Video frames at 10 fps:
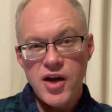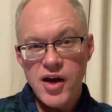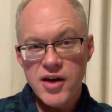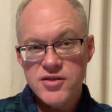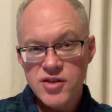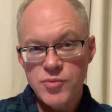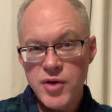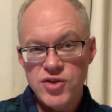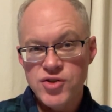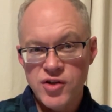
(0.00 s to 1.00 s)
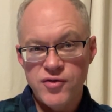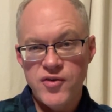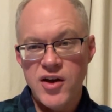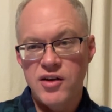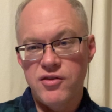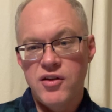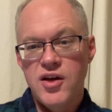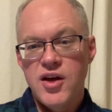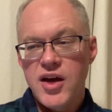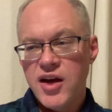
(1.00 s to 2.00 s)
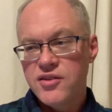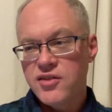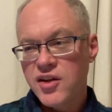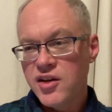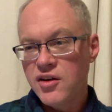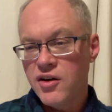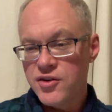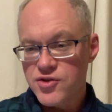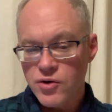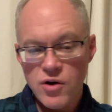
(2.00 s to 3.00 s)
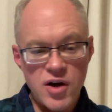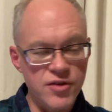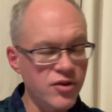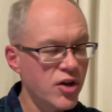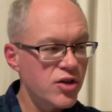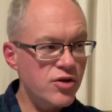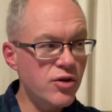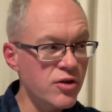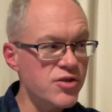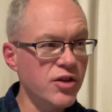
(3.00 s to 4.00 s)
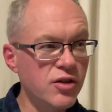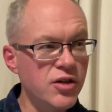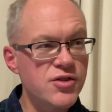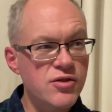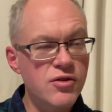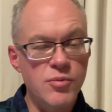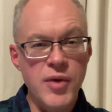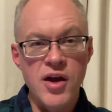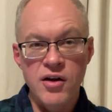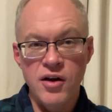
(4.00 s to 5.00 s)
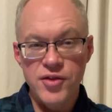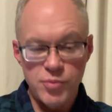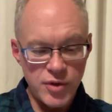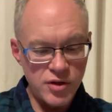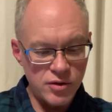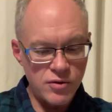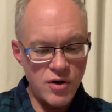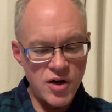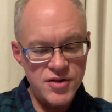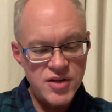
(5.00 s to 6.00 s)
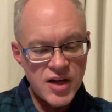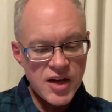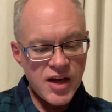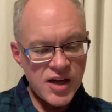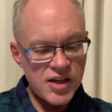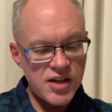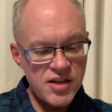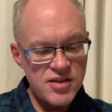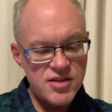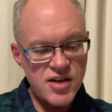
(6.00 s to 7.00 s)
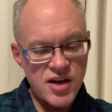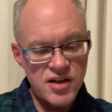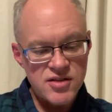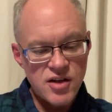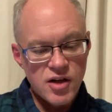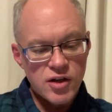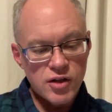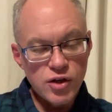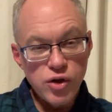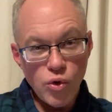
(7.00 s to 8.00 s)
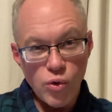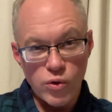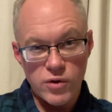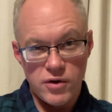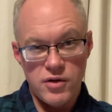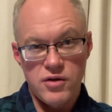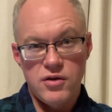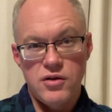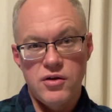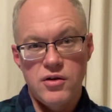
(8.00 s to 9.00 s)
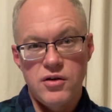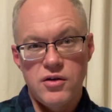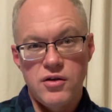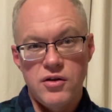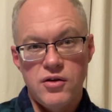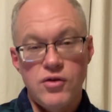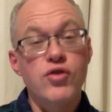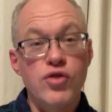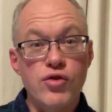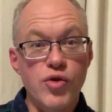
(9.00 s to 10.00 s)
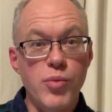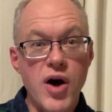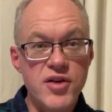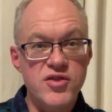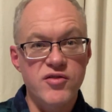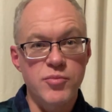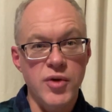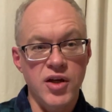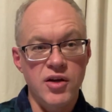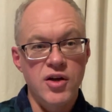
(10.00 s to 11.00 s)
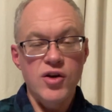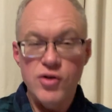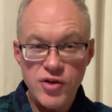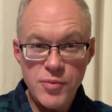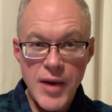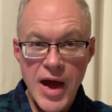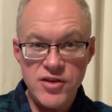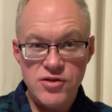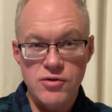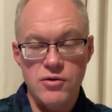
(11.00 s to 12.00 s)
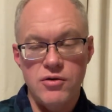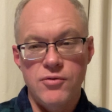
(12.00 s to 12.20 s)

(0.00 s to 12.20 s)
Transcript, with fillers: exclamation of faith as he on his cross turns and looks to the man on the middle cross and he says, Lord. You're the boss of me. You're the master.